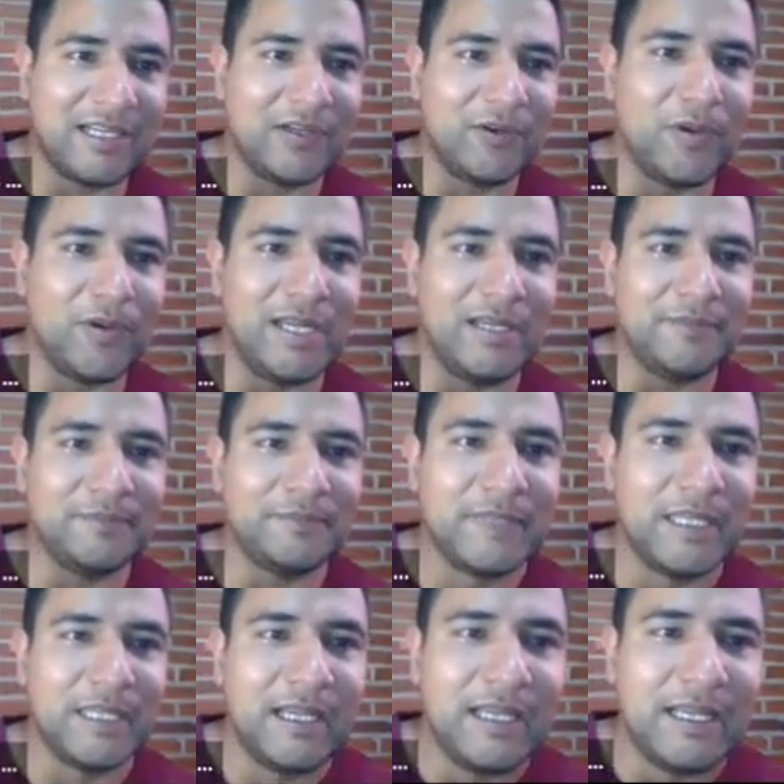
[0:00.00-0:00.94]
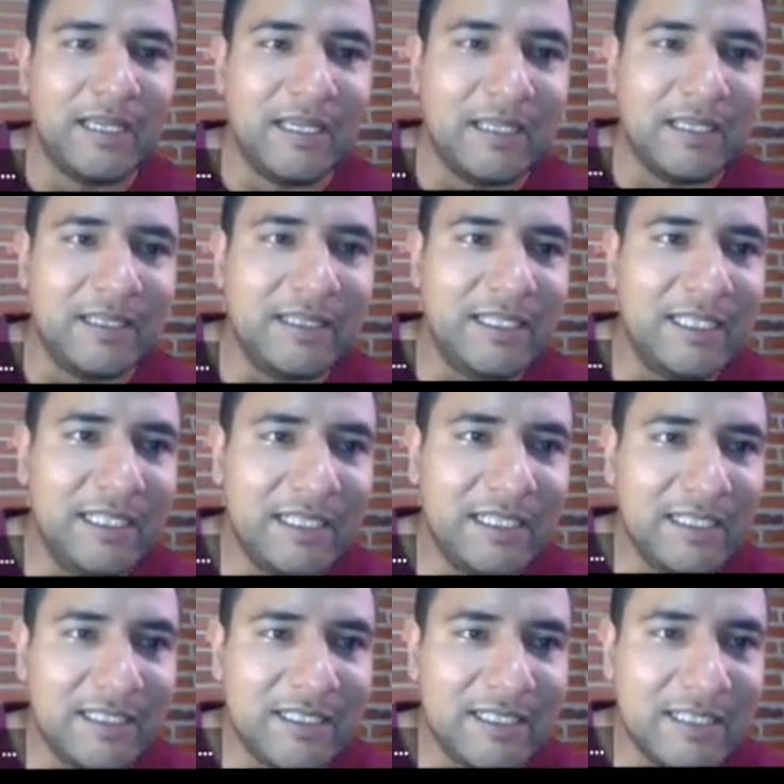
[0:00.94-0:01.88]
Thank you, Gwen.
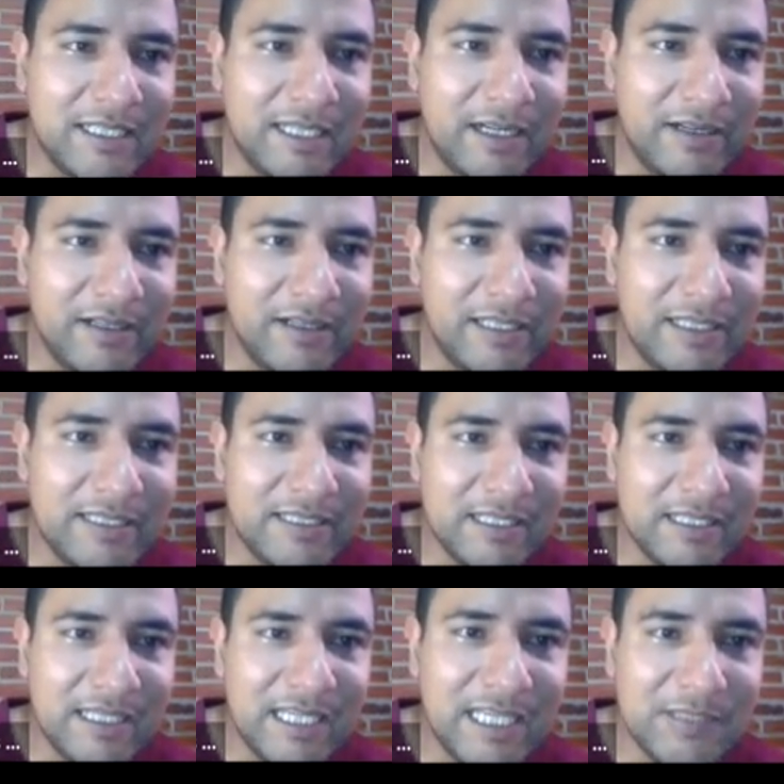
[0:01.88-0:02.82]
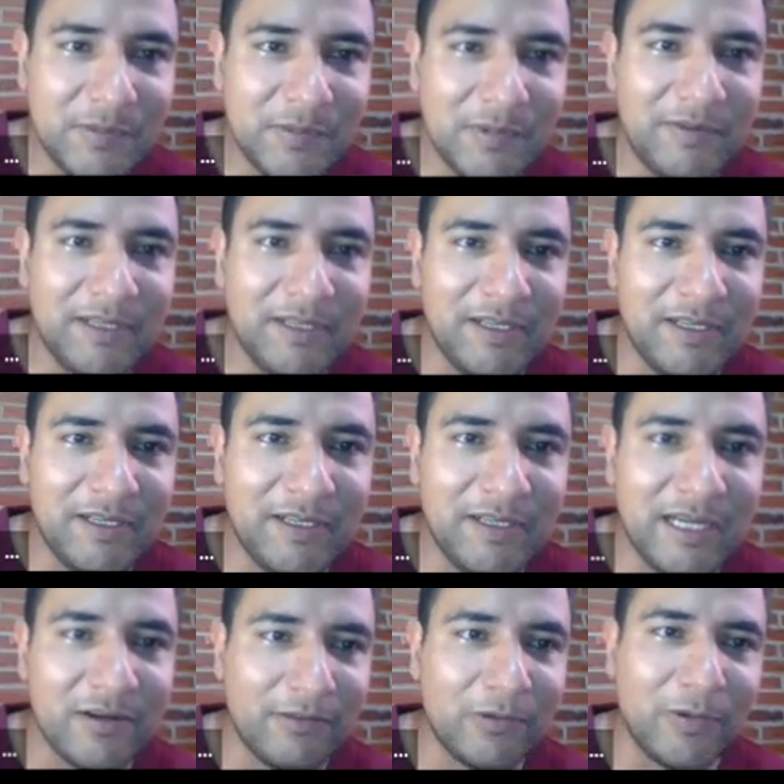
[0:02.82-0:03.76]
Didn't learn this in class, but maybe
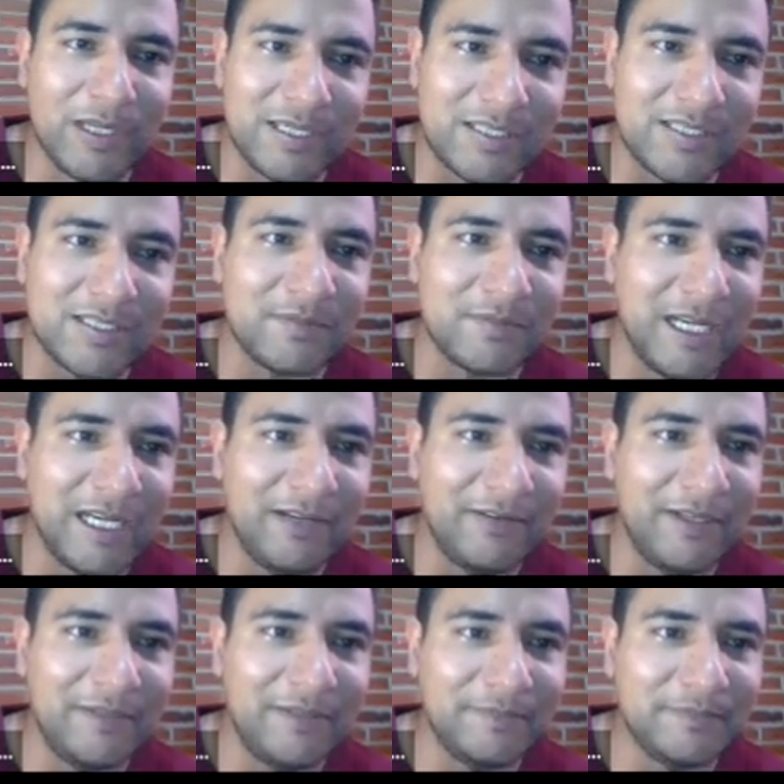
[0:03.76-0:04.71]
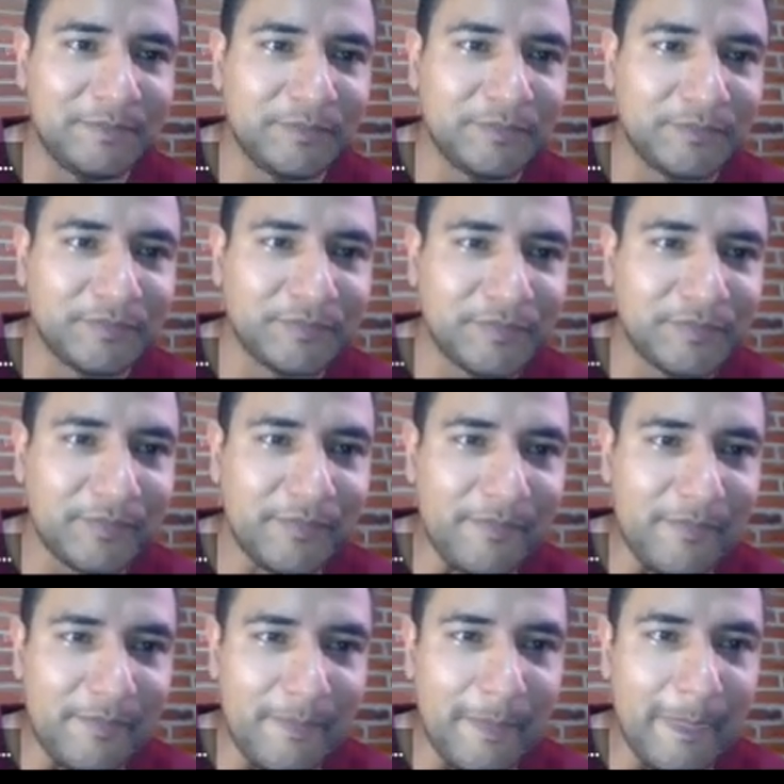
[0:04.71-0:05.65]
in higher level ones, maybe.
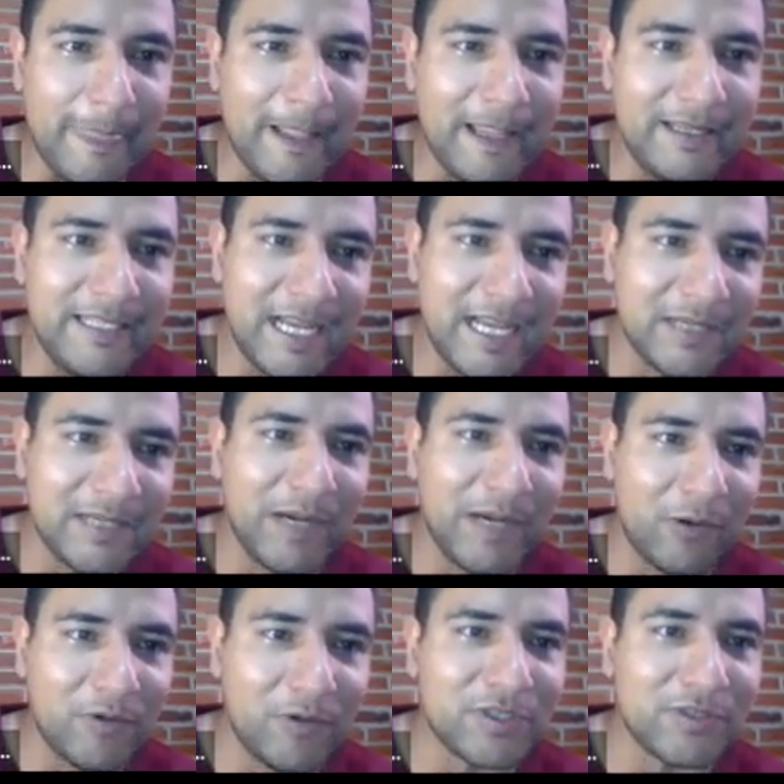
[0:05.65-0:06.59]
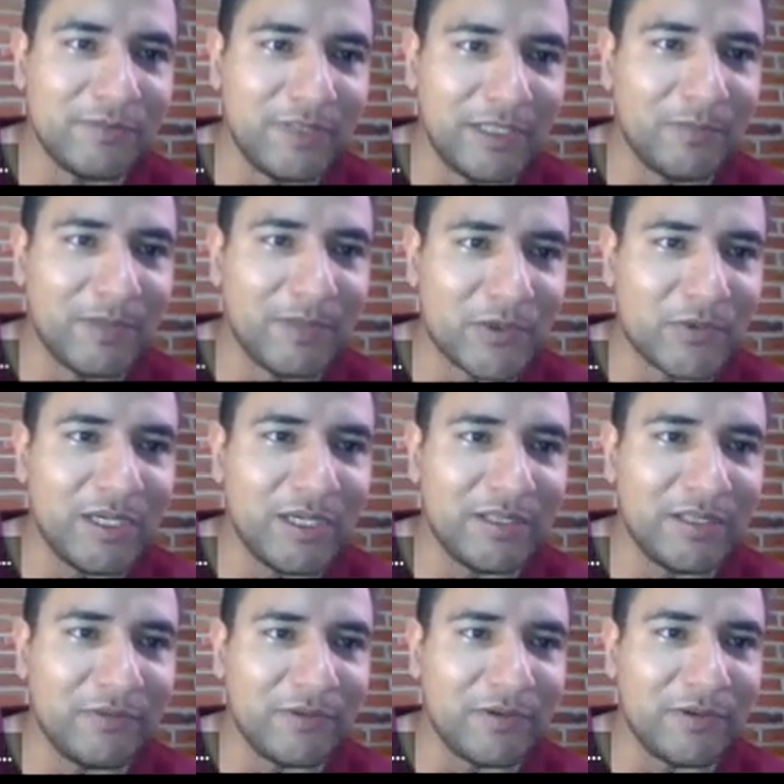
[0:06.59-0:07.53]
Yeah, the powers of the number
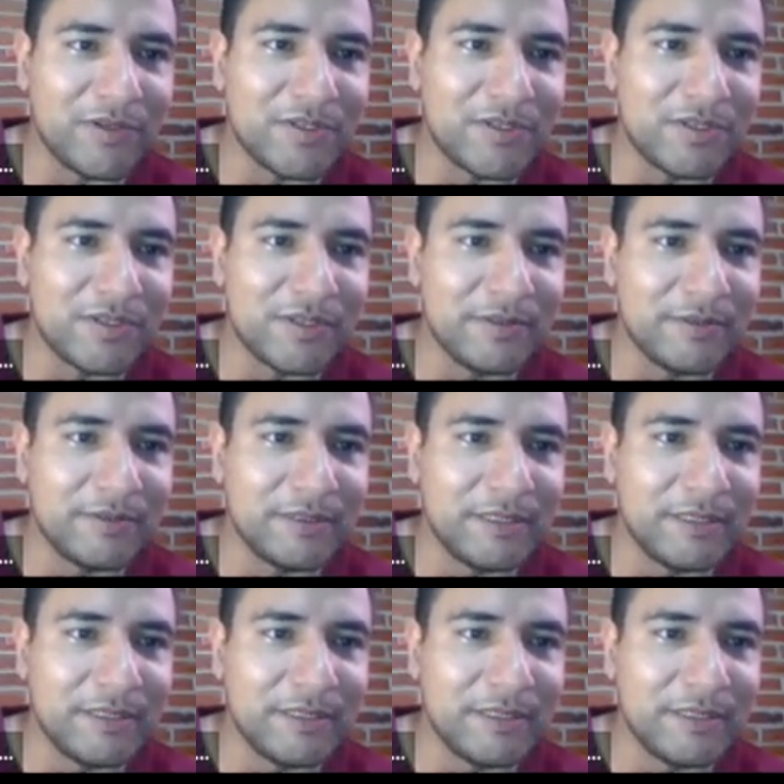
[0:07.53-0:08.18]
20, of course.